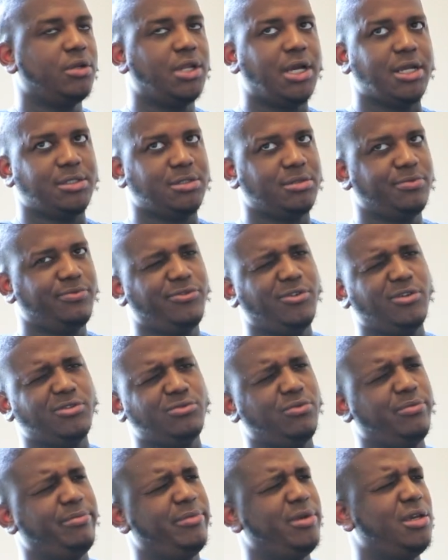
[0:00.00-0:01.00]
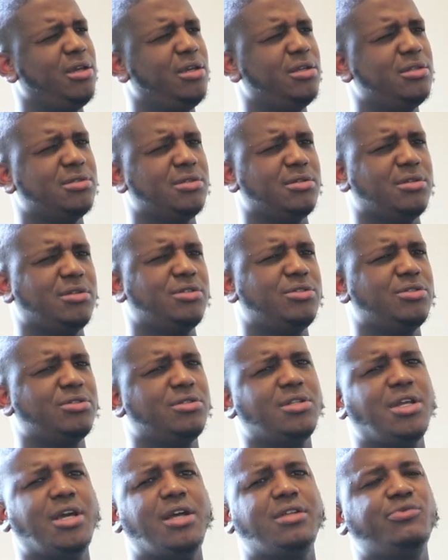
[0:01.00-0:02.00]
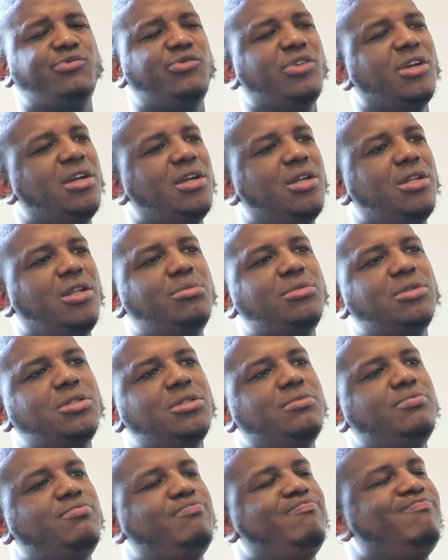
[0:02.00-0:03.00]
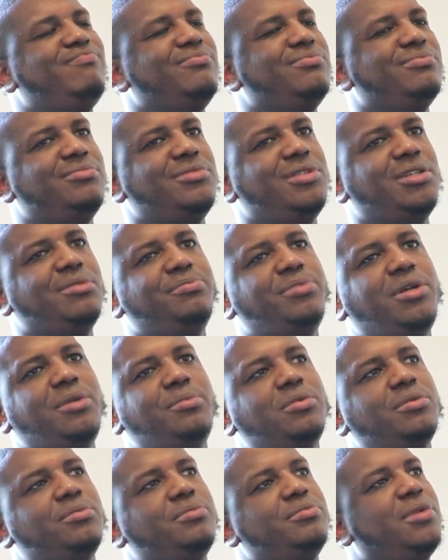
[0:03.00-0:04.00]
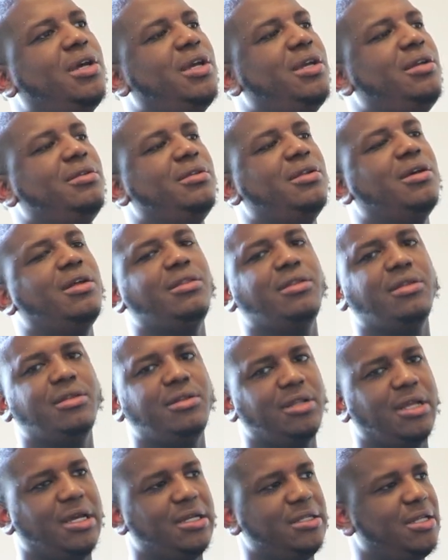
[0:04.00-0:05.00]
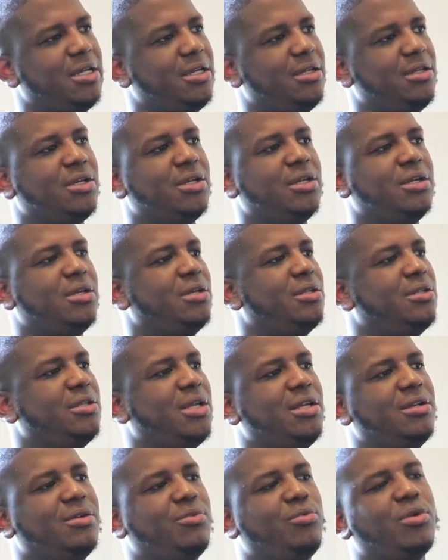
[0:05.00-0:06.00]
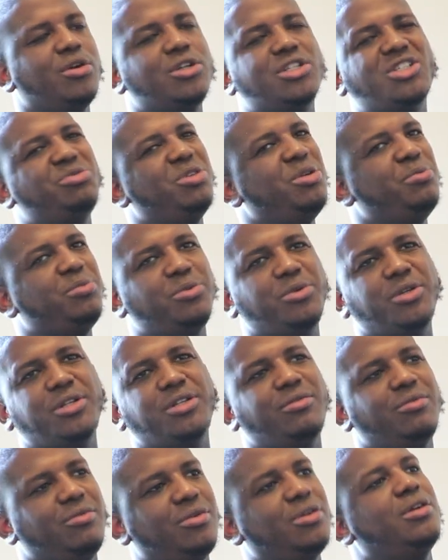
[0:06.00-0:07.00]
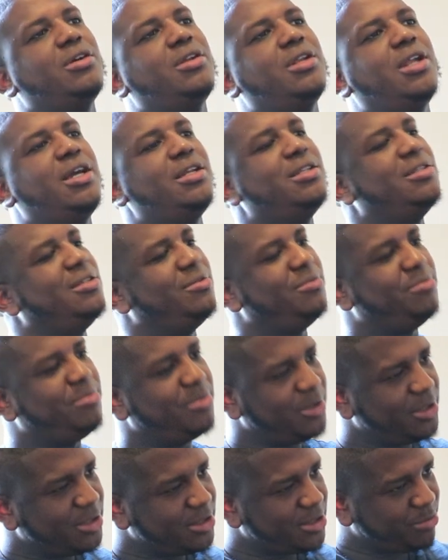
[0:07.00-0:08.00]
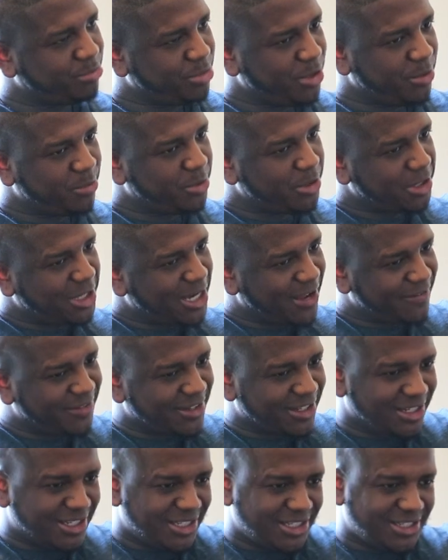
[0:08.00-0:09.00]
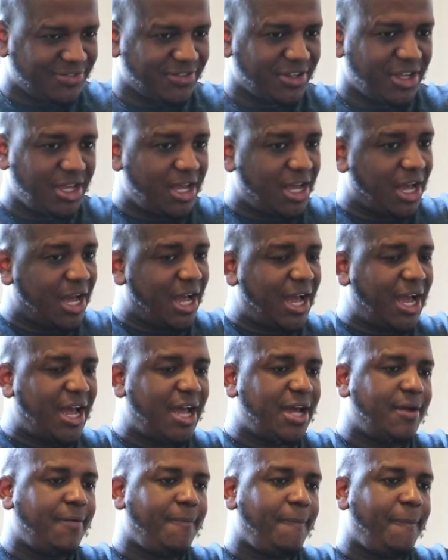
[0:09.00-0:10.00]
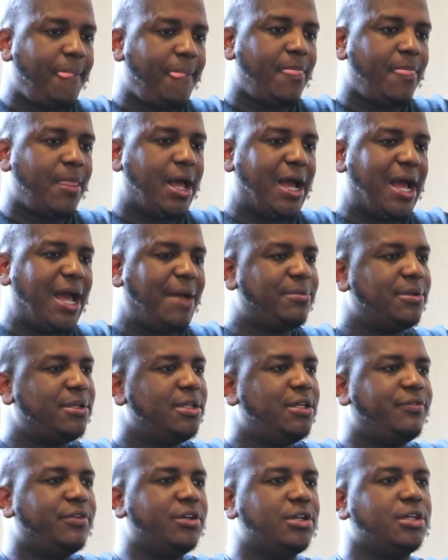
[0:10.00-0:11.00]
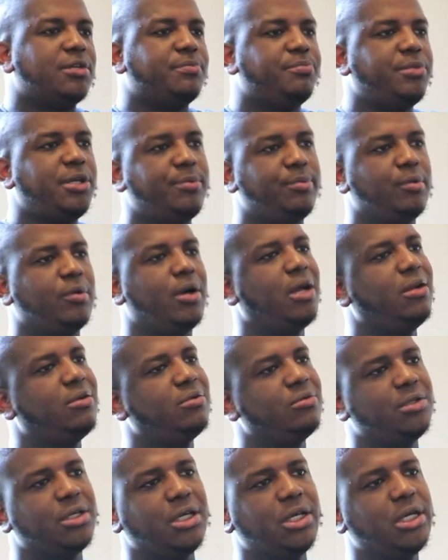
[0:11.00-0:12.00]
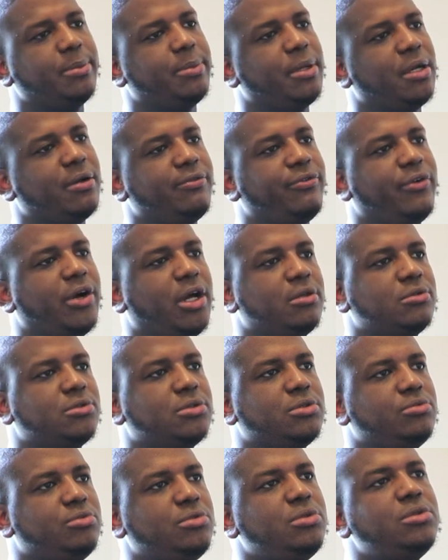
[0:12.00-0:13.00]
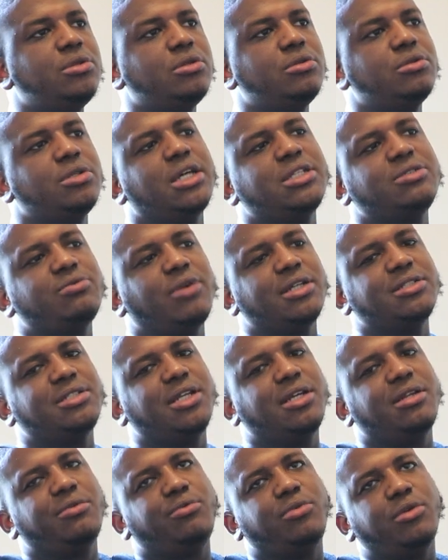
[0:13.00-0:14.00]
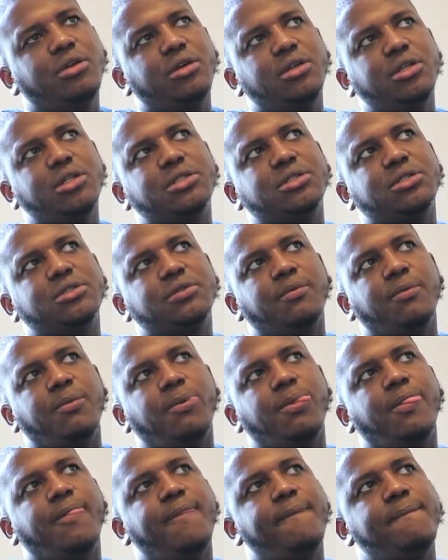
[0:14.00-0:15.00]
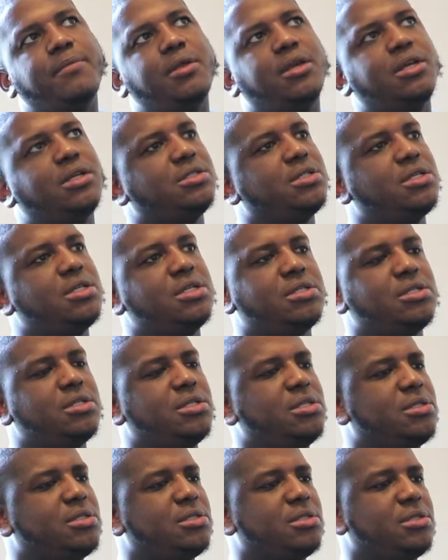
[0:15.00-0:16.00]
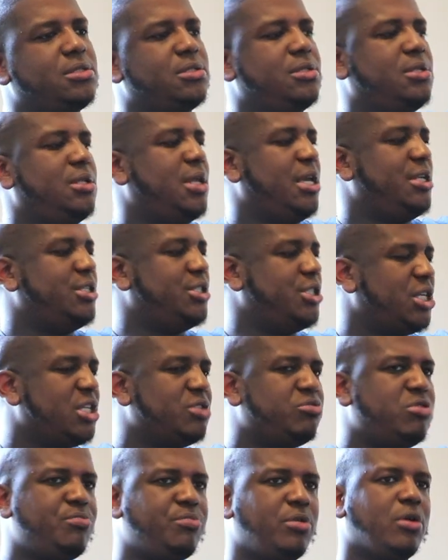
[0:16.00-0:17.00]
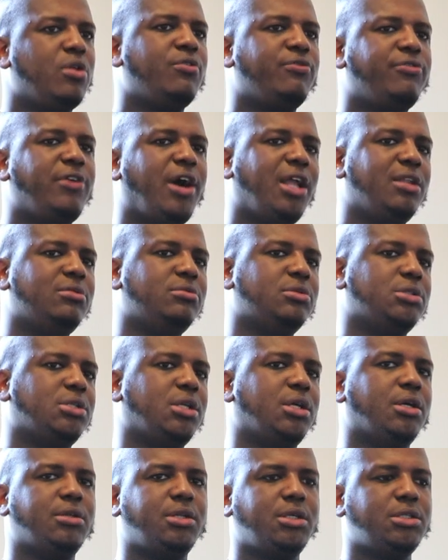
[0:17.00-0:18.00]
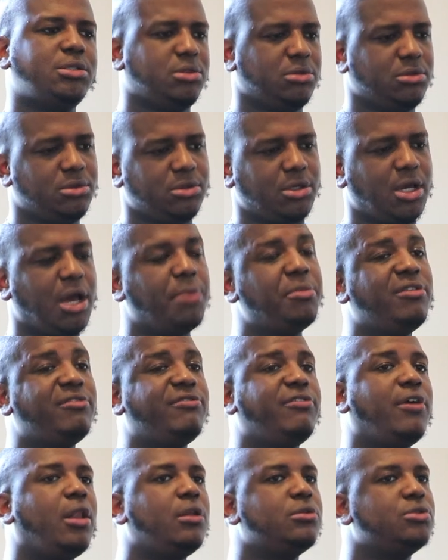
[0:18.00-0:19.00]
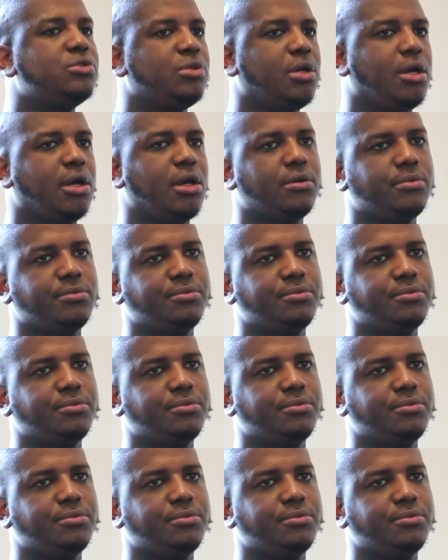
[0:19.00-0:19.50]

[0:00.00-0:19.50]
Like them folks with millions and hundreds of dollars, them the, them people ain't nothing. Like they, they the worst people in the world. Like the more the people that have the least, I, I believe in good people. I don't care about followers. You know, that's why I say the world is, is is is. They judge people on followers now. That's a, how many followers you got?